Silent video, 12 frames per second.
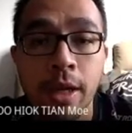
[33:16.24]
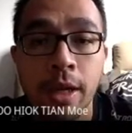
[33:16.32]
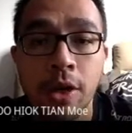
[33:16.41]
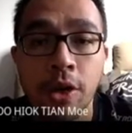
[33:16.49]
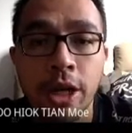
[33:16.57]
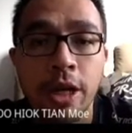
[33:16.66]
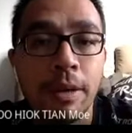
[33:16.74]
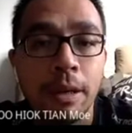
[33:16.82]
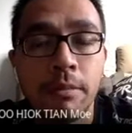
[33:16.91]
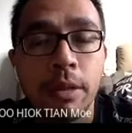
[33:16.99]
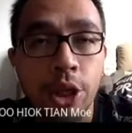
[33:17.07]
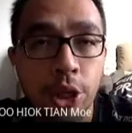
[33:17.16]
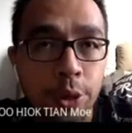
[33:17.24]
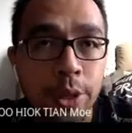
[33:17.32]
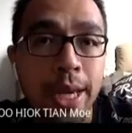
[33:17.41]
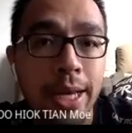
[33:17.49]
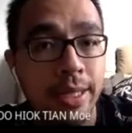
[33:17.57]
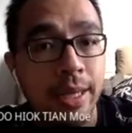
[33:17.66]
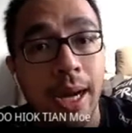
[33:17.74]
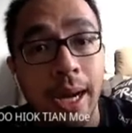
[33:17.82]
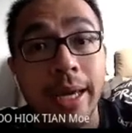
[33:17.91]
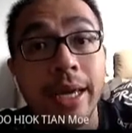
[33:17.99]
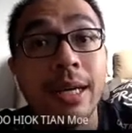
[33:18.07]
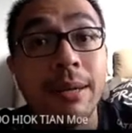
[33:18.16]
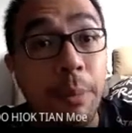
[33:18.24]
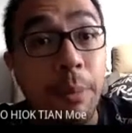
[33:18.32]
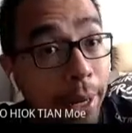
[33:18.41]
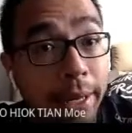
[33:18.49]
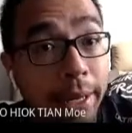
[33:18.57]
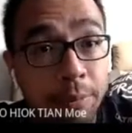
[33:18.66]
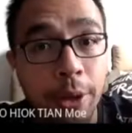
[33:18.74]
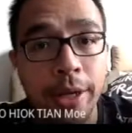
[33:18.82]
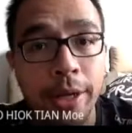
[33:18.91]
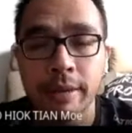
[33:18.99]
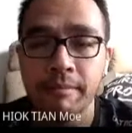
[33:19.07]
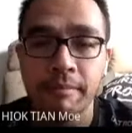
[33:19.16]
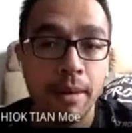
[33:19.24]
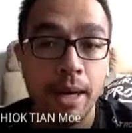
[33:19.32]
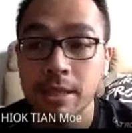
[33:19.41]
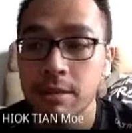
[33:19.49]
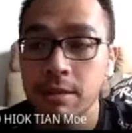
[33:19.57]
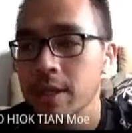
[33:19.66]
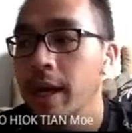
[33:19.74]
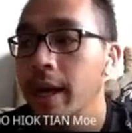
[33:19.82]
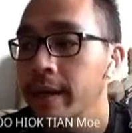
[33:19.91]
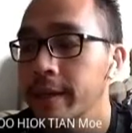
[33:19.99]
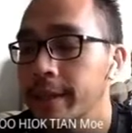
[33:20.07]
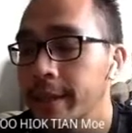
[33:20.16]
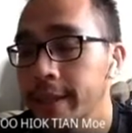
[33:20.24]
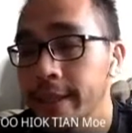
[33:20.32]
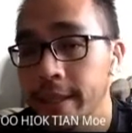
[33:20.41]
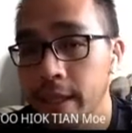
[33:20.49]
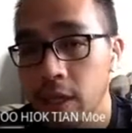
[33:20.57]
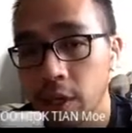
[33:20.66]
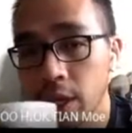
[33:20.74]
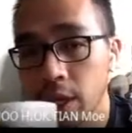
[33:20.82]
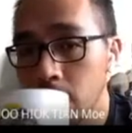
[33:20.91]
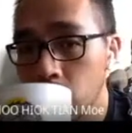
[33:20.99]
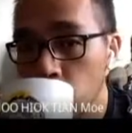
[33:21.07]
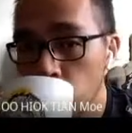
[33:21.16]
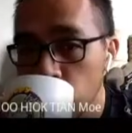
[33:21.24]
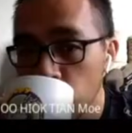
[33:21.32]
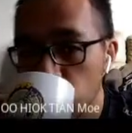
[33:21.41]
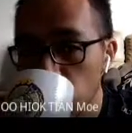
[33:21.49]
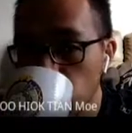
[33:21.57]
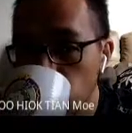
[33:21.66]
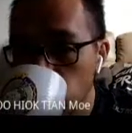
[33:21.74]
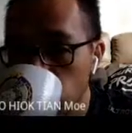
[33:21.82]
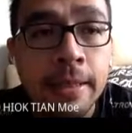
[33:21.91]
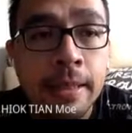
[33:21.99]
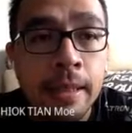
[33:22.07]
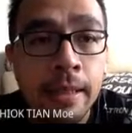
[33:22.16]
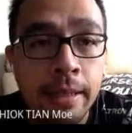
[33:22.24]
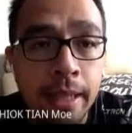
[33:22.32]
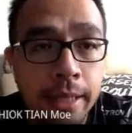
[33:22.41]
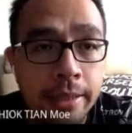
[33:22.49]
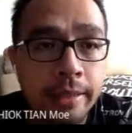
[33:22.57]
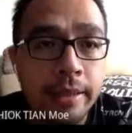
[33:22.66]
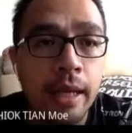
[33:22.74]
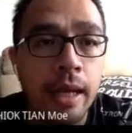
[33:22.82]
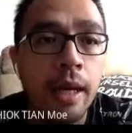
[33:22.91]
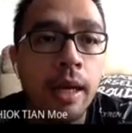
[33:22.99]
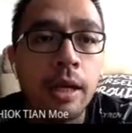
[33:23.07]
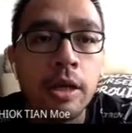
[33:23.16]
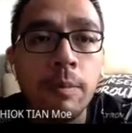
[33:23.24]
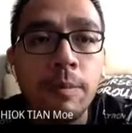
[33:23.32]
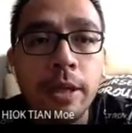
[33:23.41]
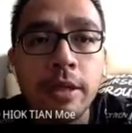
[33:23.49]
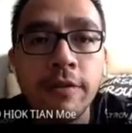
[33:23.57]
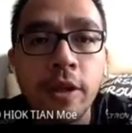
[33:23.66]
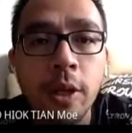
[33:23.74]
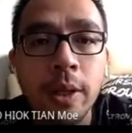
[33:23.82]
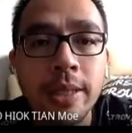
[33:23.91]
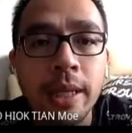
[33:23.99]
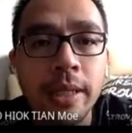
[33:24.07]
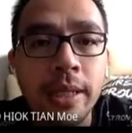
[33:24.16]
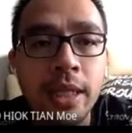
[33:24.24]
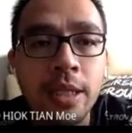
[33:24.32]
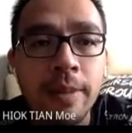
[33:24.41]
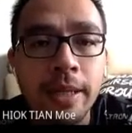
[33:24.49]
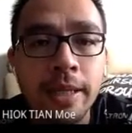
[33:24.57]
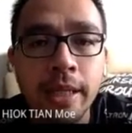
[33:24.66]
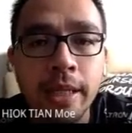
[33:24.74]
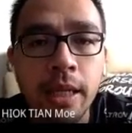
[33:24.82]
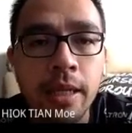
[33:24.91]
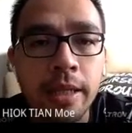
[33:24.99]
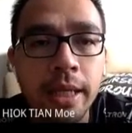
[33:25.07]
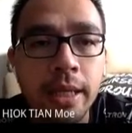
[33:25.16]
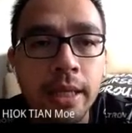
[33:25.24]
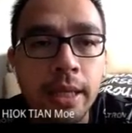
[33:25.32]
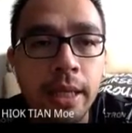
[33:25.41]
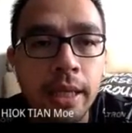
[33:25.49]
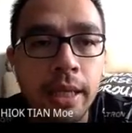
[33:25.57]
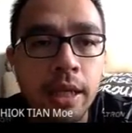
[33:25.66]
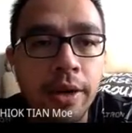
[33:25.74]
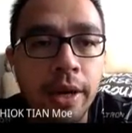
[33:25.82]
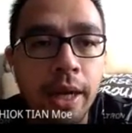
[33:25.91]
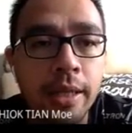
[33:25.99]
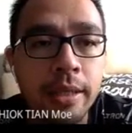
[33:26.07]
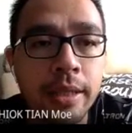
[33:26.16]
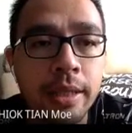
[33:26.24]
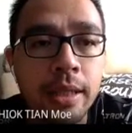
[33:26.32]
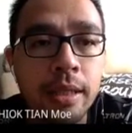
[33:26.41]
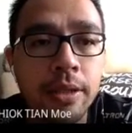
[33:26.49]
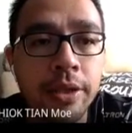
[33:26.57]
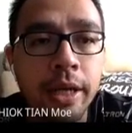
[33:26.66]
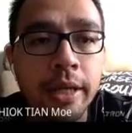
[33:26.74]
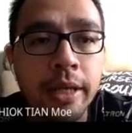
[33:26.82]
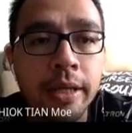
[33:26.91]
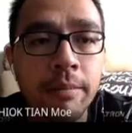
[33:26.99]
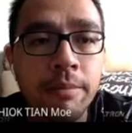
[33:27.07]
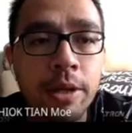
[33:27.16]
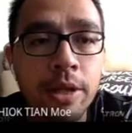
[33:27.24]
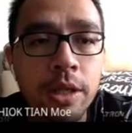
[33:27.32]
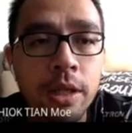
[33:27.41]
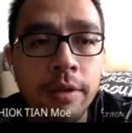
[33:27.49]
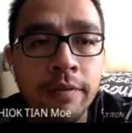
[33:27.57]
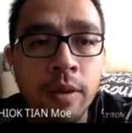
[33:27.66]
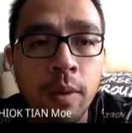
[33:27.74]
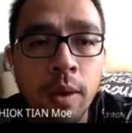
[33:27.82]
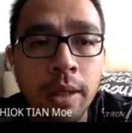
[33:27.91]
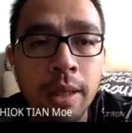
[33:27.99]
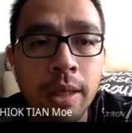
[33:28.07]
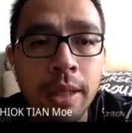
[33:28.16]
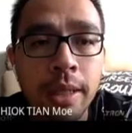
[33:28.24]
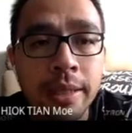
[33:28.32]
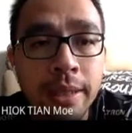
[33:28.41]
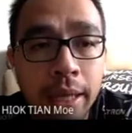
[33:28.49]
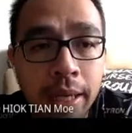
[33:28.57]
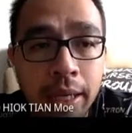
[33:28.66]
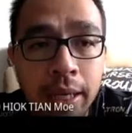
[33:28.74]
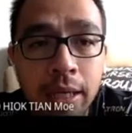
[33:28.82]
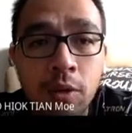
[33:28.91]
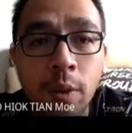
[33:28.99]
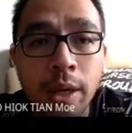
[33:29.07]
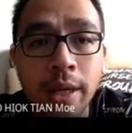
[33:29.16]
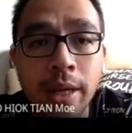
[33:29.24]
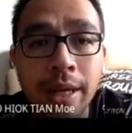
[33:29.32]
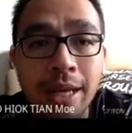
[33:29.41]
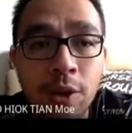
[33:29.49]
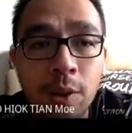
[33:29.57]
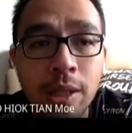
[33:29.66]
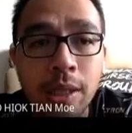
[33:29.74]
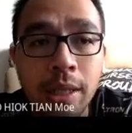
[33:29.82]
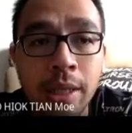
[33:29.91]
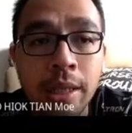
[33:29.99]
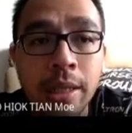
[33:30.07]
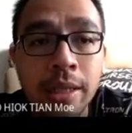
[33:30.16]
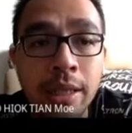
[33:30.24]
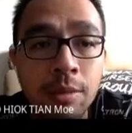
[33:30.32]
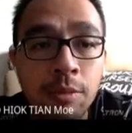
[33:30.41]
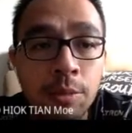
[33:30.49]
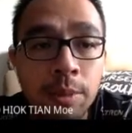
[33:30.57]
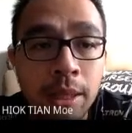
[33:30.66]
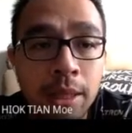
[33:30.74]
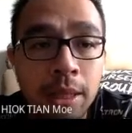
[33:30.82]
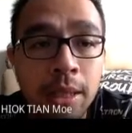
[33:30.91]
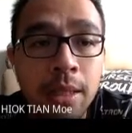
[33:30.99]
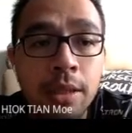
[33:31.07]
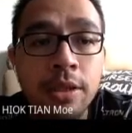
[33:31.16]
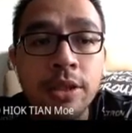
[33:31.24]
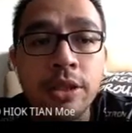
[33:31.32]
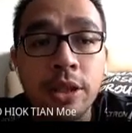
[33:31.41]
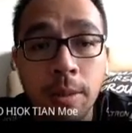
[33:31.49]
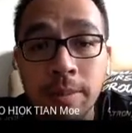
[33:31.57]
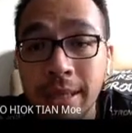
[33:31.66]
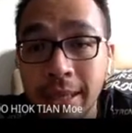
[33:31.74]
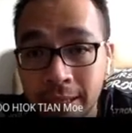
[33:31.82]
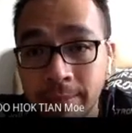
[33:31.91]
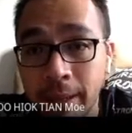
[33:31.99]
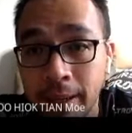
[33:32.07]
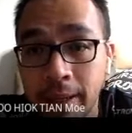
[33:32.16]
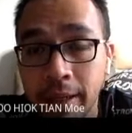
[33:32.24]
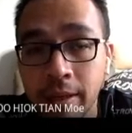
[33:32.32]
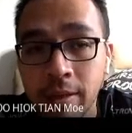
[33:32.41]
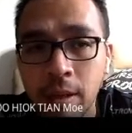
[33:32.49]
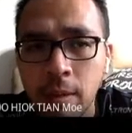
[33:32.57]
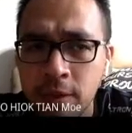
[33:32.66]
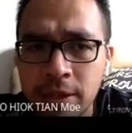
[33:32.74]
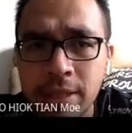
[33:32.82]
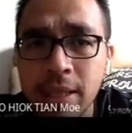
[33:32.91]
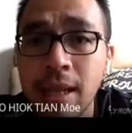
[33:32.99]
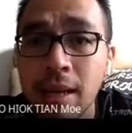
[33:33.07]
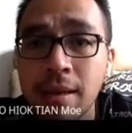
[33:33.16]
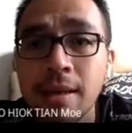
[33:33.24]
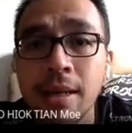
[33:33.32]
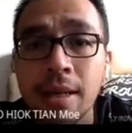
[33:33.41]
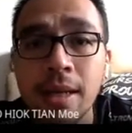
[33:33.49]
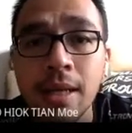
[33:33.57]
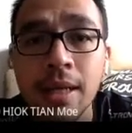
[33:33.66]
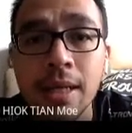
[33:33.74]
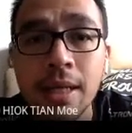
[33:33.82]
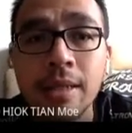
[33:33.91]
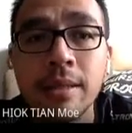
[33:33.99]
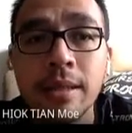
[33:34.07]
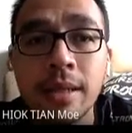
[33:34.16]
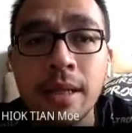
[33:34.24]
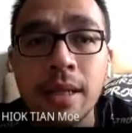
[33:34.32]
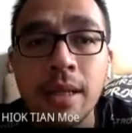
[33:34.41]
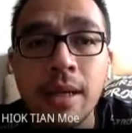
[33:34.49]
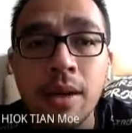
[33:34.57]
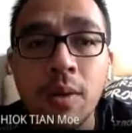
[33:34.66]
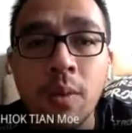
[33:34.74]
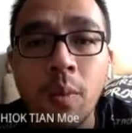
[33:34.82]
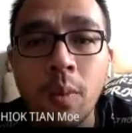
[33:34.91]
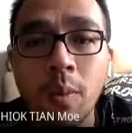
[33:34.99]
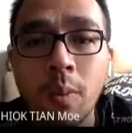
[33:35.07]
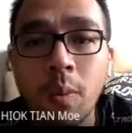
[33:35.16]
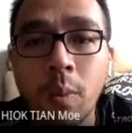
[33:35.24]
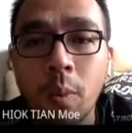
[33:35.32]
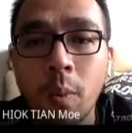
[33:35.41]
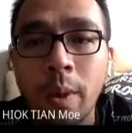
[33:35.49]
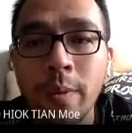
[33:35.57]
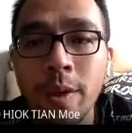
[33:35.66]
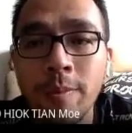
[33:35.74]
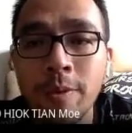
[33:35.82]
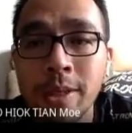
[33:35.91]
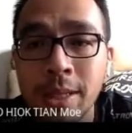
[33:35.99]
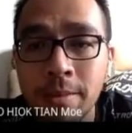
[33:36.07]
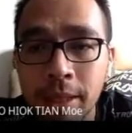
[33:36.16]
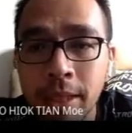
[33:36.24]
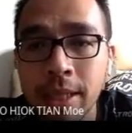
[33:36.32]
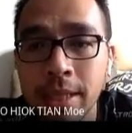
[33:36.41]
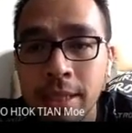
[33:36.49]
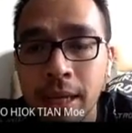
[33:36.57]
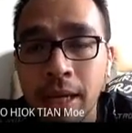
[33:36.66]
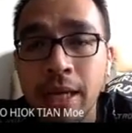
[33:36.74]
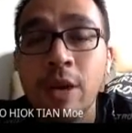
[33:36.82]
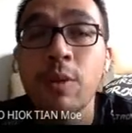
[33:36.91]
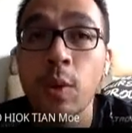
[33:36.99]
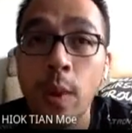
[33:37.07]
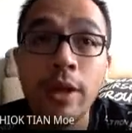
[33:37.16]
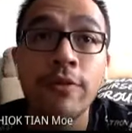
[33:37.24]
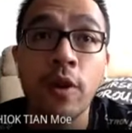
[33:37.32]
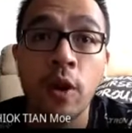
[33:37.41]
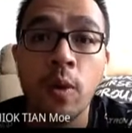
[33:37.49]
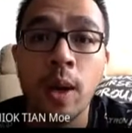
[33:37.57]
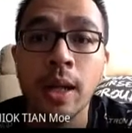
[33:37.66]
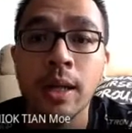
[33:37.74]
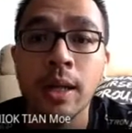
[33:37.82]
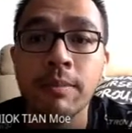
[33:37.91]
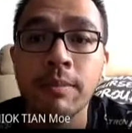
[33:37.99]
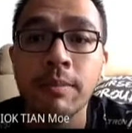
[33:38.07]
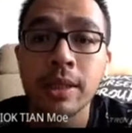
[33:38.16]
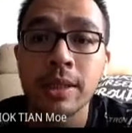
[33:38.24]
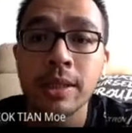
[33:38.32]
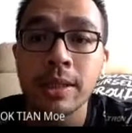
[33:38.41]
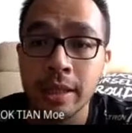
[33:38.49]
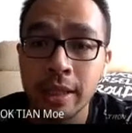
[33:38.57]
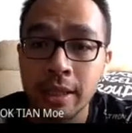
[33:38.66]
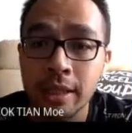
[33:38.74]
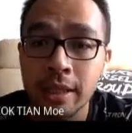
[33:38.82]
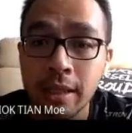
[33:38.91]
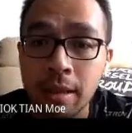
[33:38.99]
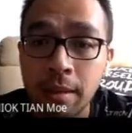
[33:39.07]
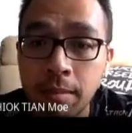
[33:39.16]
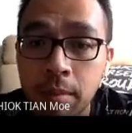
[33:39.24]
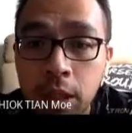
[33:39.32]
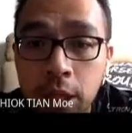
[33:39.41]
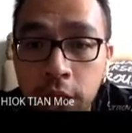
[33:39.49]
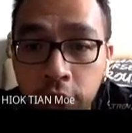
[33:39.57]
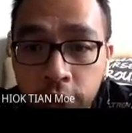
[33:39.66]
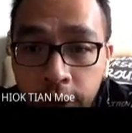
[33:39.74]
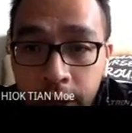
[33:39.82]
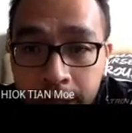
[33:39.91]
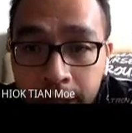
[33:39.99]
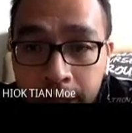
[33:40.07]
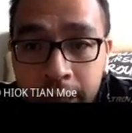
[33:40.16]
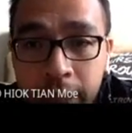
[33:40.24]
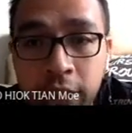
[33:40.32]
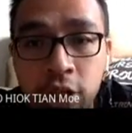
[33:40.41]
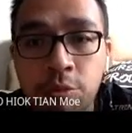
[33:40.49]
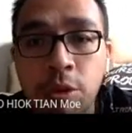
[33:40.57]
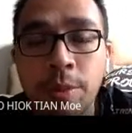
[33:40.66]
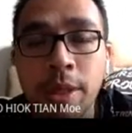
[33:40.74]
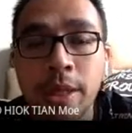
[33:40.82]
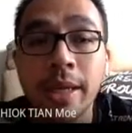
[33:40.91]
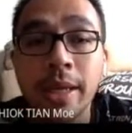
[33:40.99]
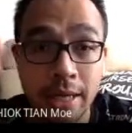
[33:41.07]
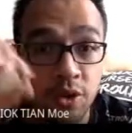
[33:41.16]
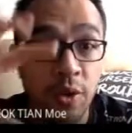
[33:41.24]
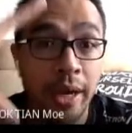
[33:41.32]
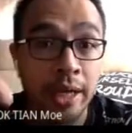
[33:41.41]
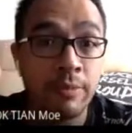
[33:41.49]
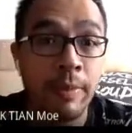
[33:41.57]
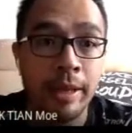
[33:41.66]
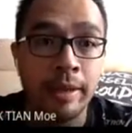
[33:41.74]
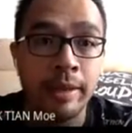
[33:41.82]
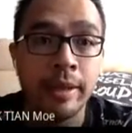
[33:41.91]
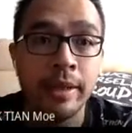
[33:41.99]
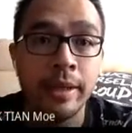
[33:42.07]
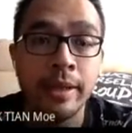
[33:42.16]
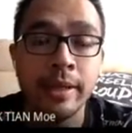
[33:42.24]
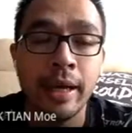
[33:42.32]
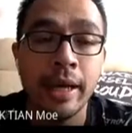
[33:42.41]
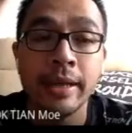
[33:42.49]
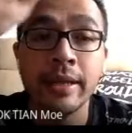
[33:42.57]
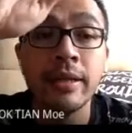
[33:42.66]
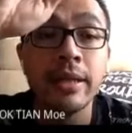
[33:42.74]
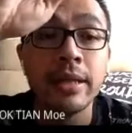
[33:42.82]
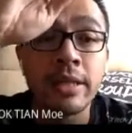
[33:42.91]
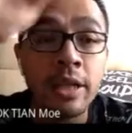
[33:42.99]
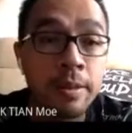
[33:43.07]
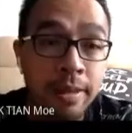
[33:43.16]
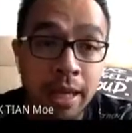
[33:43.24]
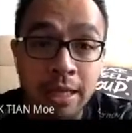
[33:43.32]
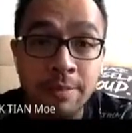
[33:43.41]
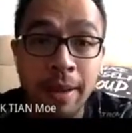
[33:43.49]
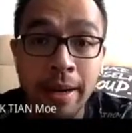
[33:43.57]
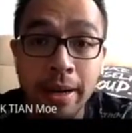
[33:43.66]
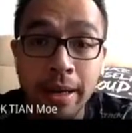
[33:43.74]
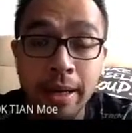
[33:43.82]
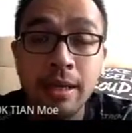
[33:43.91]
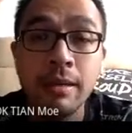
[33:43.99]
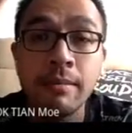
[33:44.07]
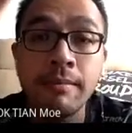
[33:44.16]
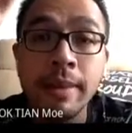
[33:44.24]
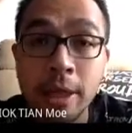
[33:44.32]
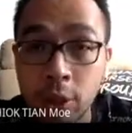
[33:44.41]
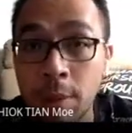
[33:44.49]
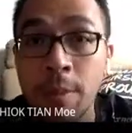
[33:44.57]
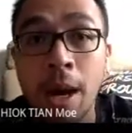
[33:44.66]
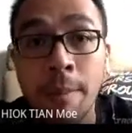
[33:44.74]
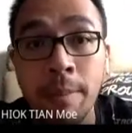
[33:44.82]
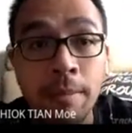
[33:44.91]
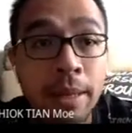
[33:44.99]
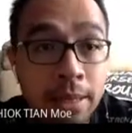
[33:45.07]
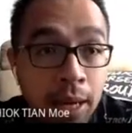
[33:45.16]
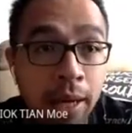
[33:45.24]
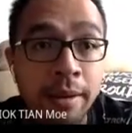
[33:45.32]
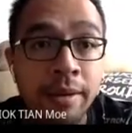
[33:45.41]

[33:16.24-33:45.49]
Okay, but mercury has a higher boiling point, much higher. Okay. Next, complete the following sentence by tick the correct answer. Okay, the temperature of the water is taken when the liquid in the thermometer stops expanding. Obviously kan. When we put something inside, then we wait for a while because the mercury inside the thermometer has to expand. Until it stops expanding, baru kamu ambil bacaan.